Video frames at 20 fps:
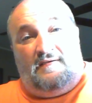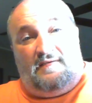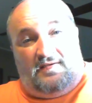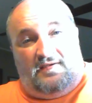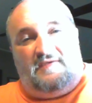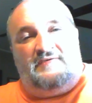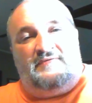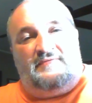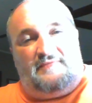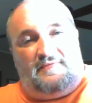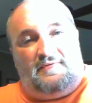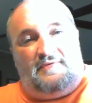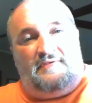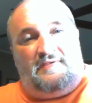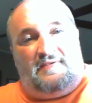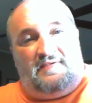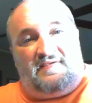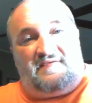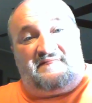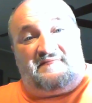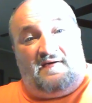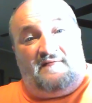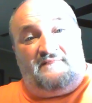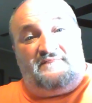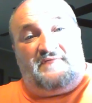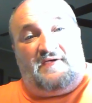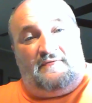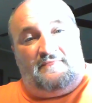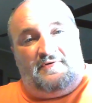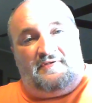is the
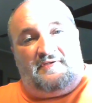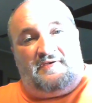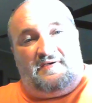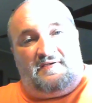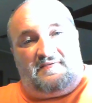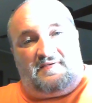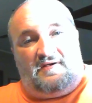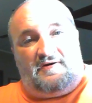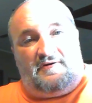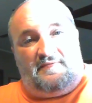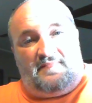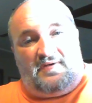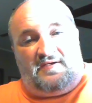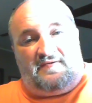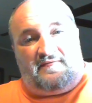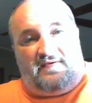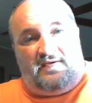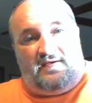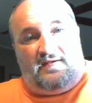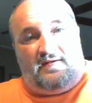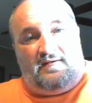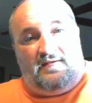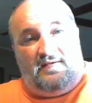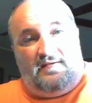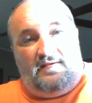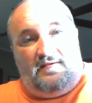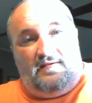stuff that really gets under my skin.